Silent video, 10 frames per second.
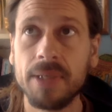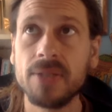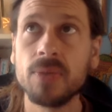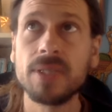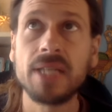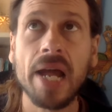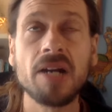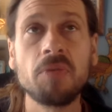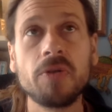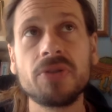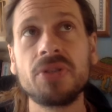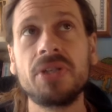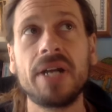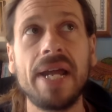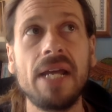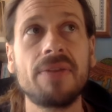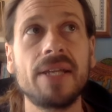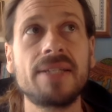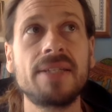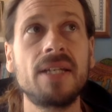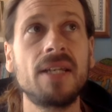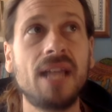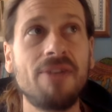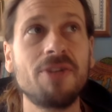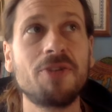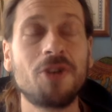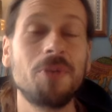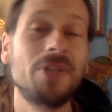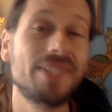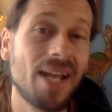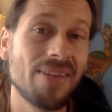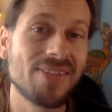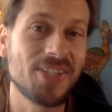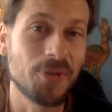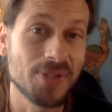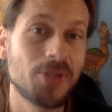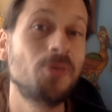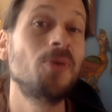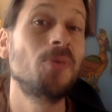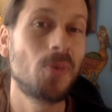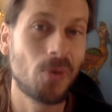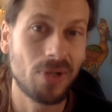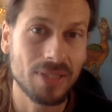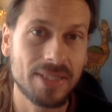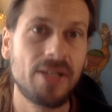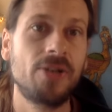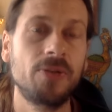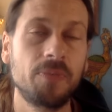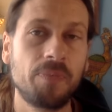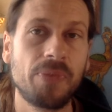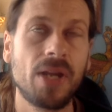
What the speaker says: Because when Saturn moves through your eighth, it's the 11th from your 10th, so it's the reward zone.